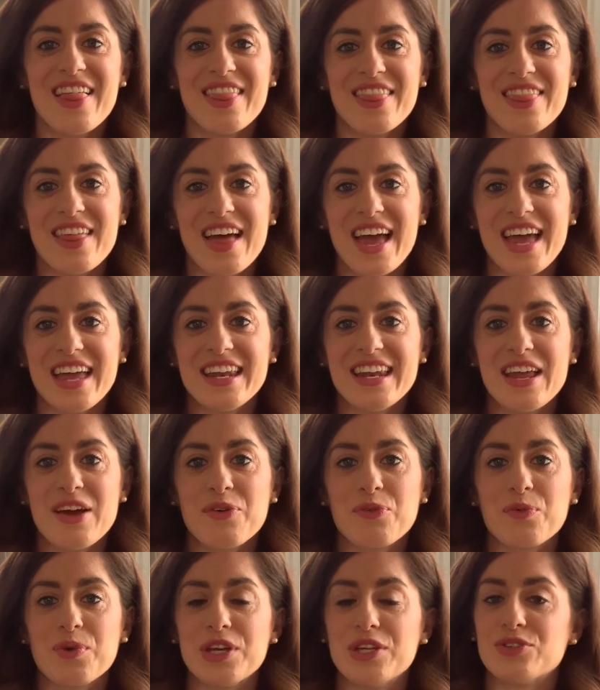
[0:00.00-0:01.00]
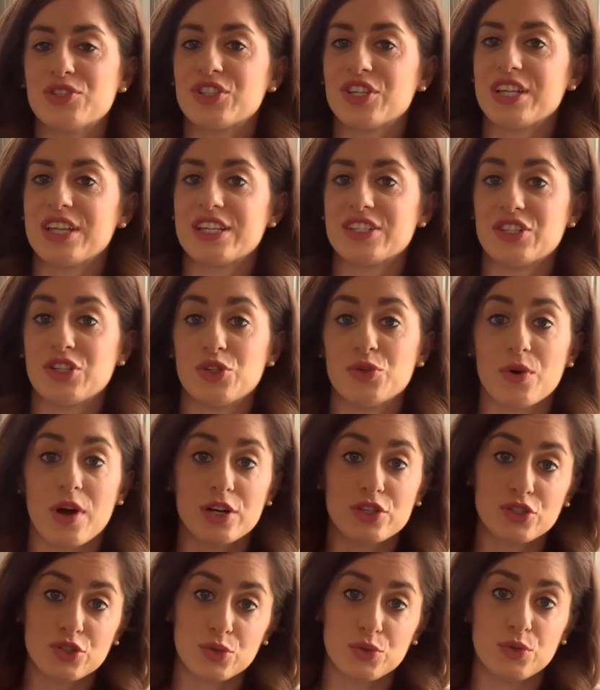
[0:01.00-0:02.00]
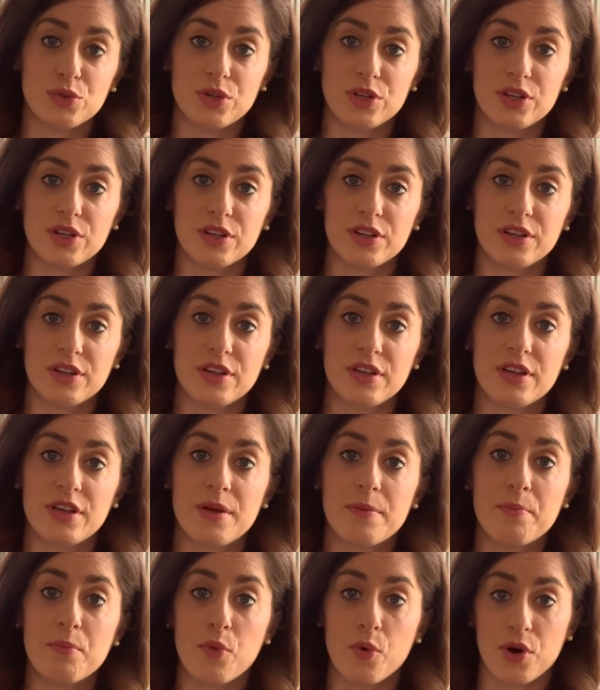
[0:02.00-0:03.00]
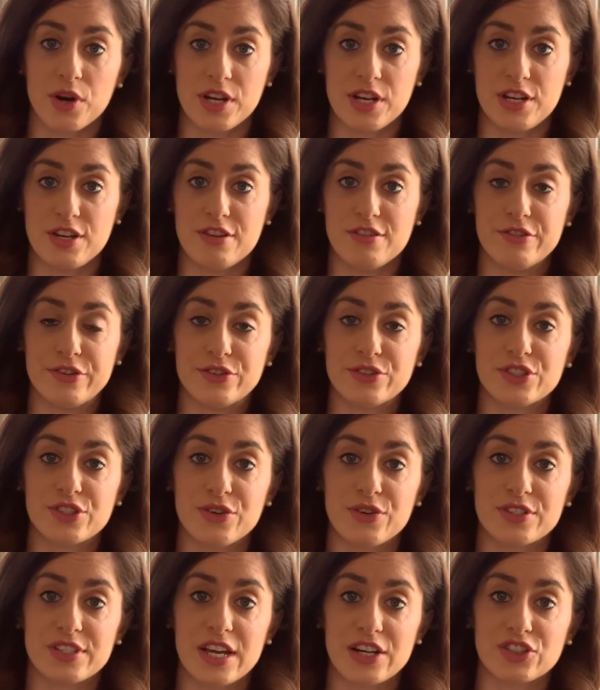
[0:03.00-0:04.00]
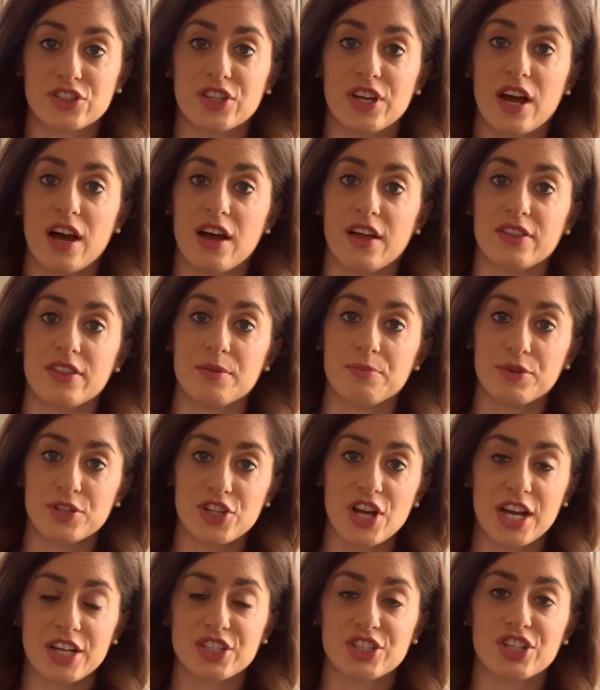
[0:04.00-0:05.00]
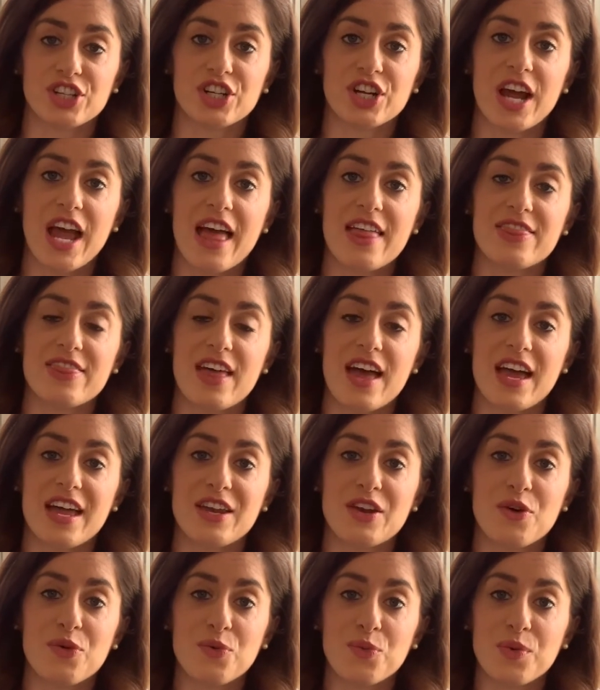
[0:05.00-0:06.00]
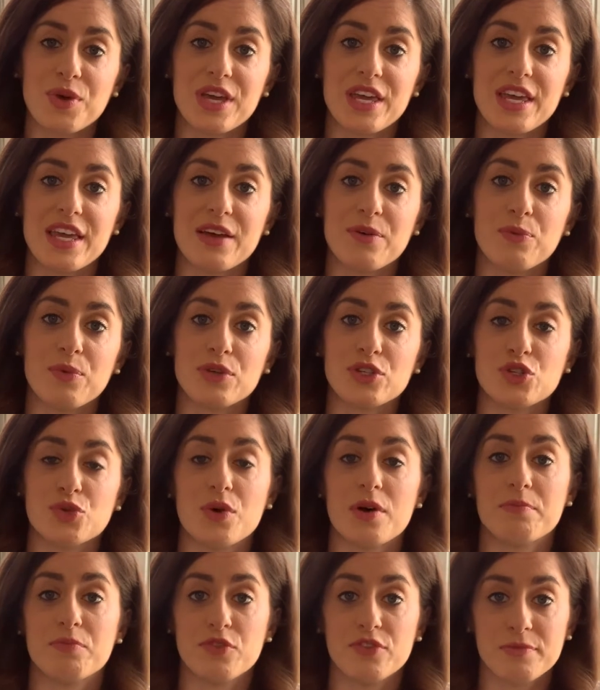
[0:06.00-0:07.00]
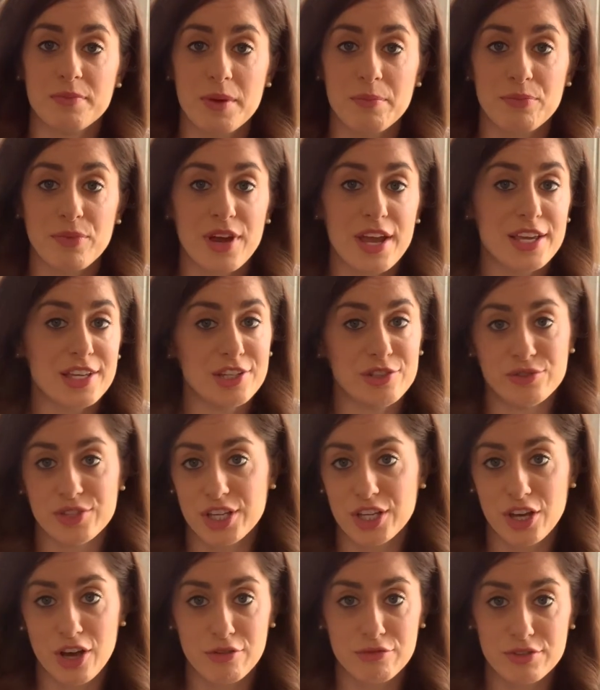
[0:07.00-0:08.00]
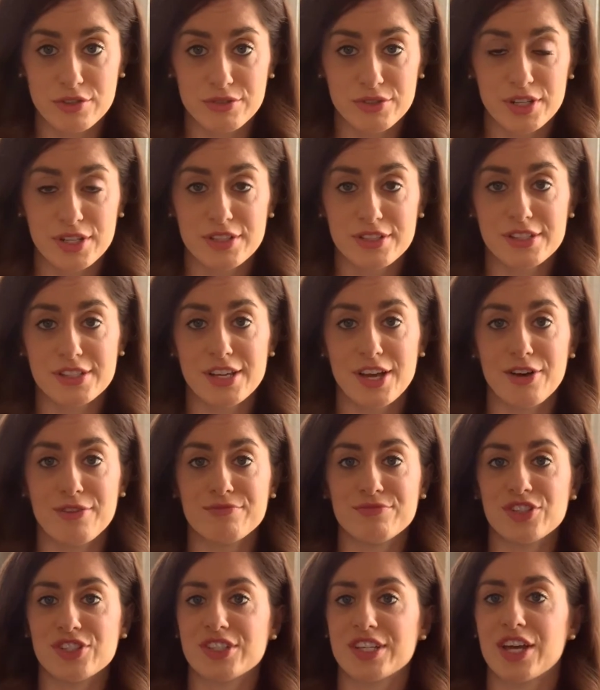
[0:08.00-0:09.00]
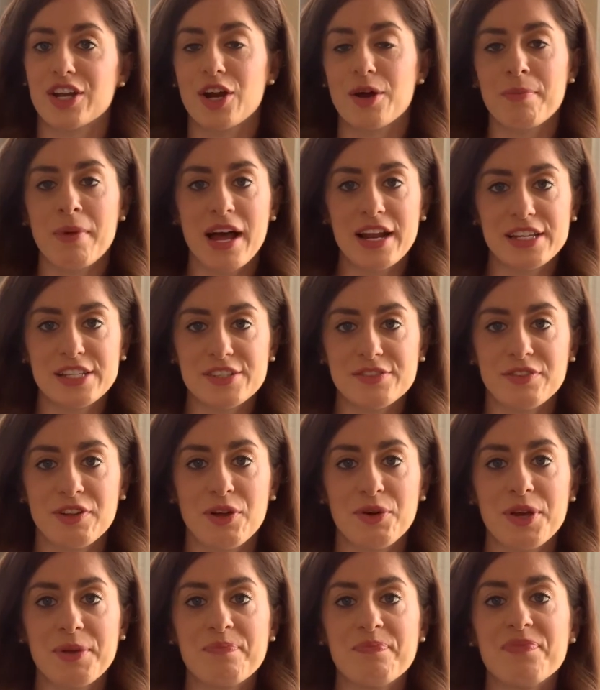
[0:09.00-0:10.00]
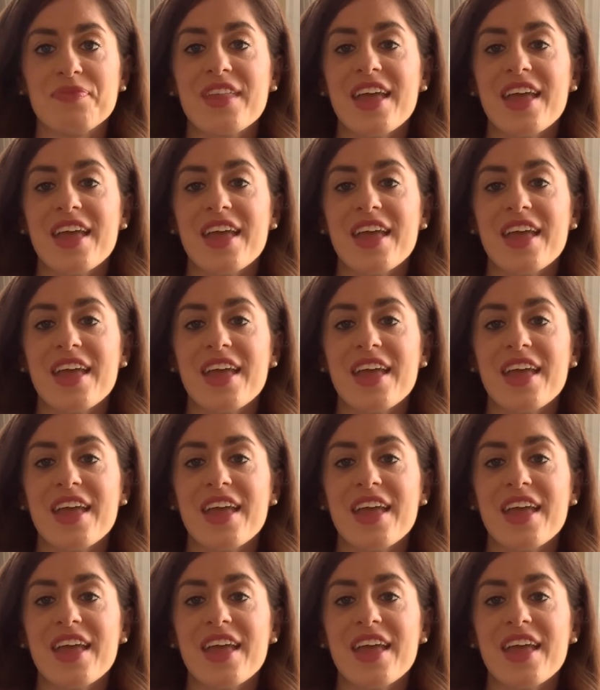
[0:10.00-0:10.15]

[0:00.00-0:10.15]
Then we usually listen to our school morning news, so it's actually on the projector, and then we will do a movement break using Go Noodles, so just to get our bodies flowing.